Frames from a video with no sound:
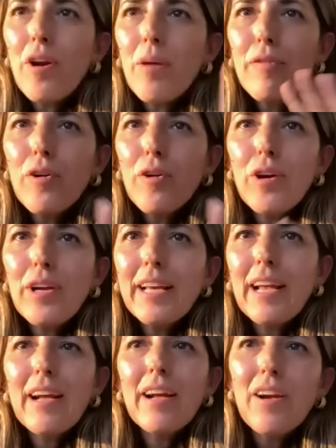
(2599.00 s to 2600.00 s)

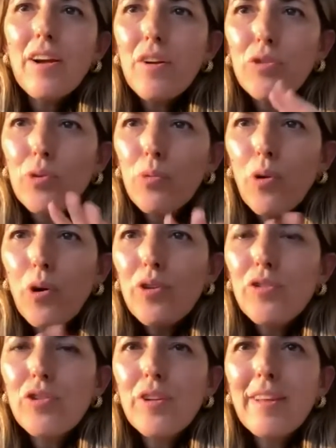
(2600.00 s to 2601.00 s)
going
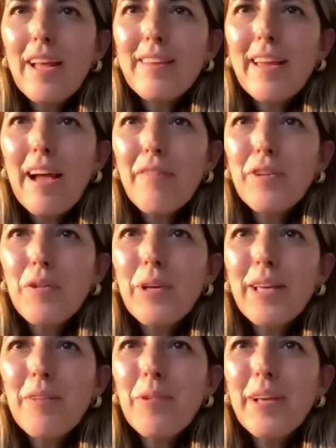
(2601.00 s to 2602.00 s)
towards, then after
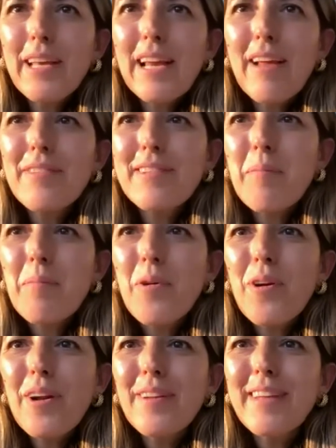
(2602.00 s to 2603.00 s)
we can have some
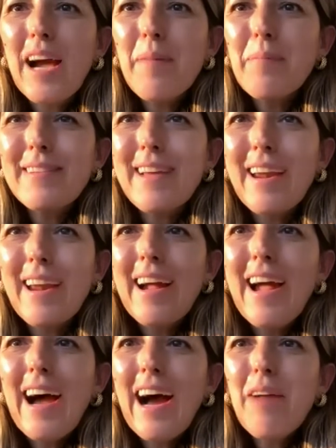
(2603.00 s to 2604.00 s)
more time, Sara,
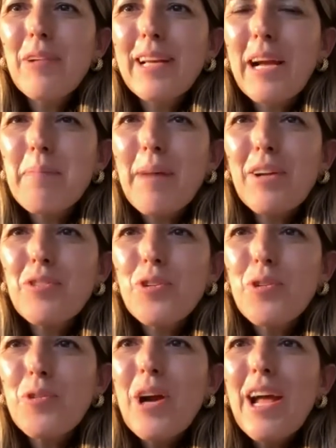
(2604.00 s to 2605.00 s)
I will come back to
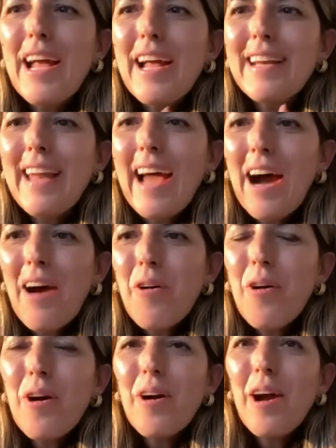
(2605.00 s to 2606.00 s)
you.
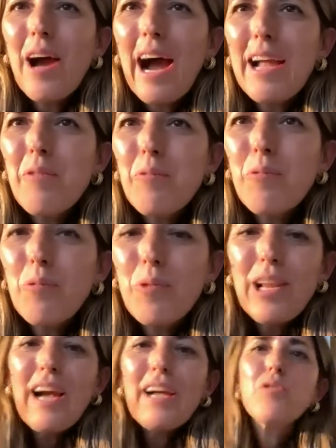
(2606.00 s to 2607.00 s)
Now, I
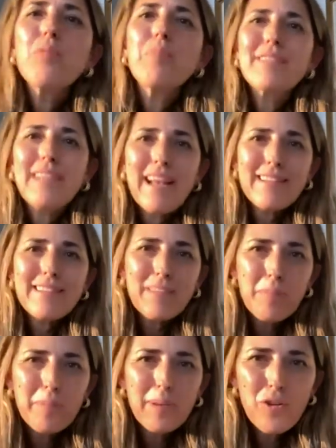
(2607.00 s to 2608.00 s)
would like to present,
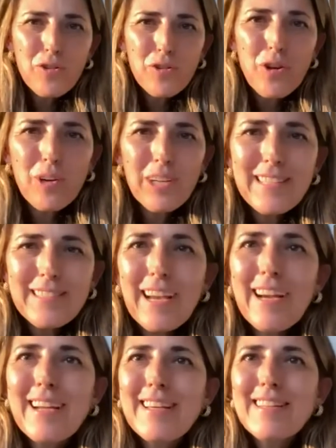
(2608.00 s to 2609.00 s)
because, you know,
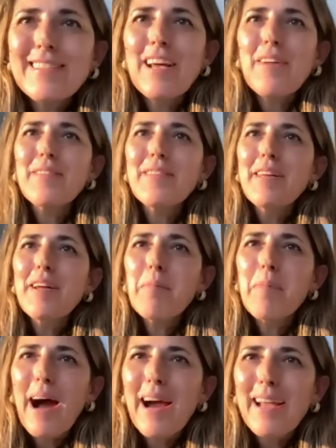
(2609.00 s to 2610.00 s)
Lisa is a
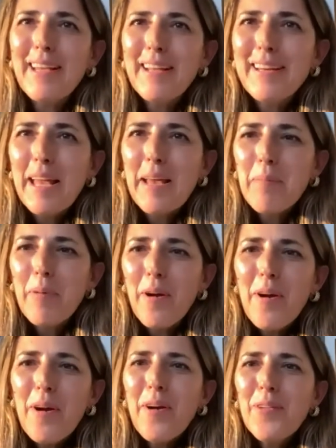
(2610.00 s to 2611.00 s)
nearby
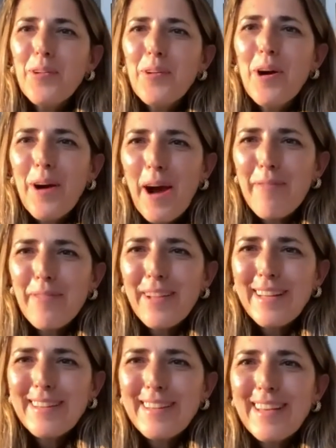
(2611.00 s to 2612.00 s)
neighbor to
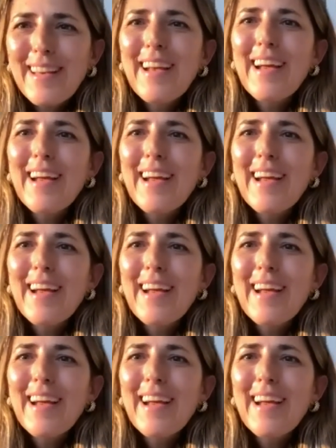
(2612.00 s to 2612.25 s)
Affinity